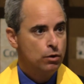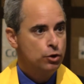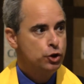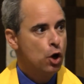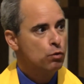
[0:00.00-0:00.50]

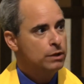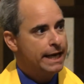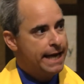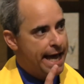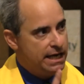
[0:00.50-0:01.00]
Don't
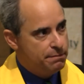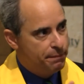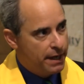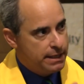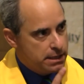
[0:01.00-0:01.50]
let
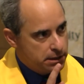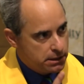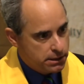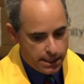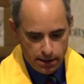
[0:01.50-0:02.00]
anybody
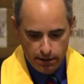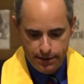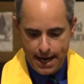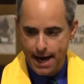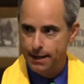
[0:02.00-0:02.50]
steal
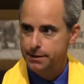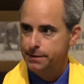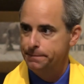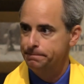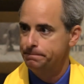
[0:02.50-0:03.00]
that.
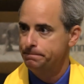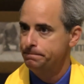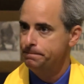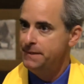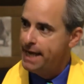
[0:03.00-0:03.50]

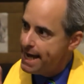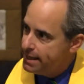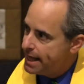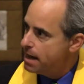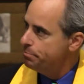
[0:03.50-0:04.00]
Take
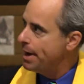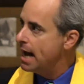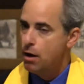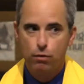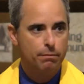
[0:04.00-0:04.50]
that
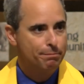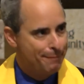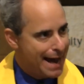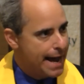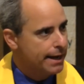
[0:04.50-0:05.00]
power
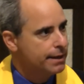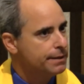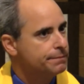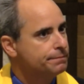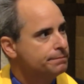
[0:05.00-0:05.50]
back.
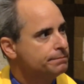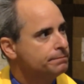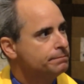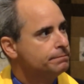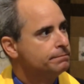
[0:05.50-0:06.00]

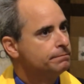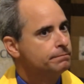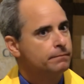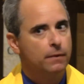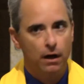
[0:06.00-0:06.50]

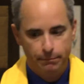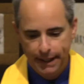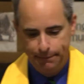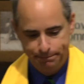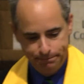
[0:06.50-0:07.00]

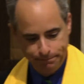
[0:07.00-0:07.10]
Amen.